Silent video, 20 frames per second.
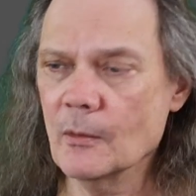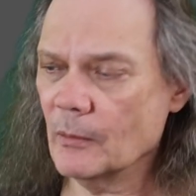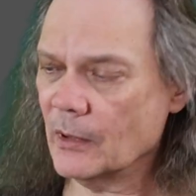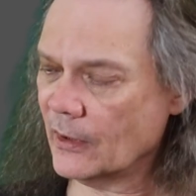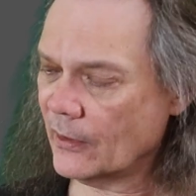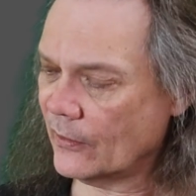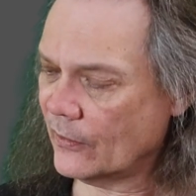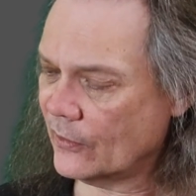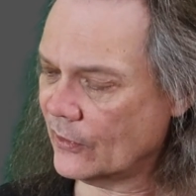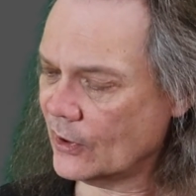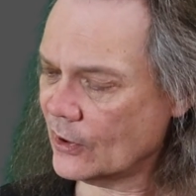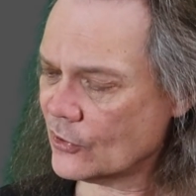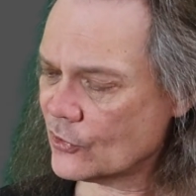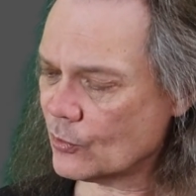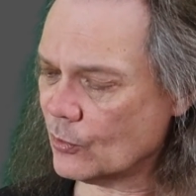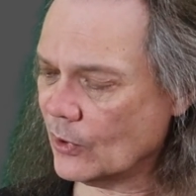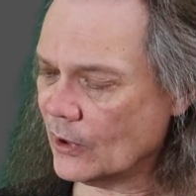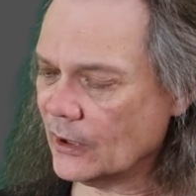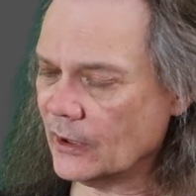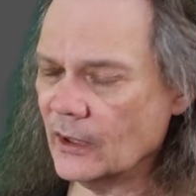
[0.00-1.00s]
But
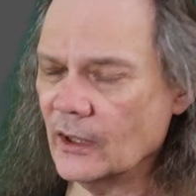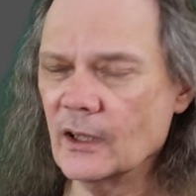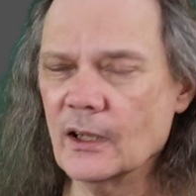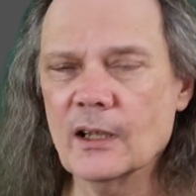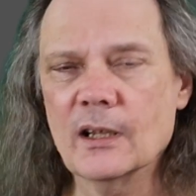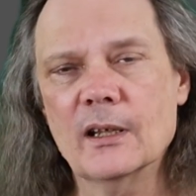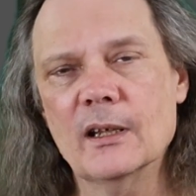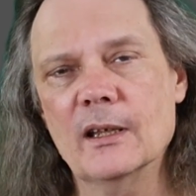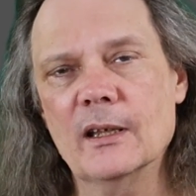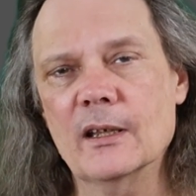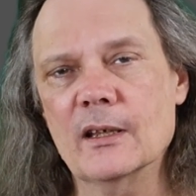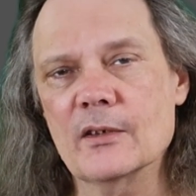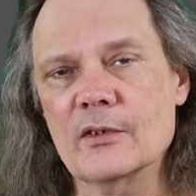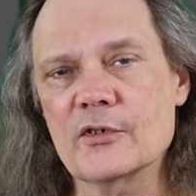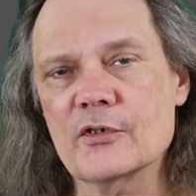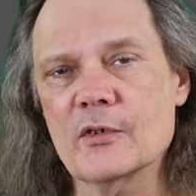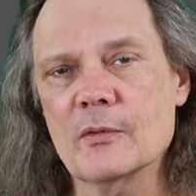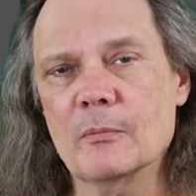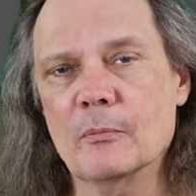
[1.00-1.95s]
this one is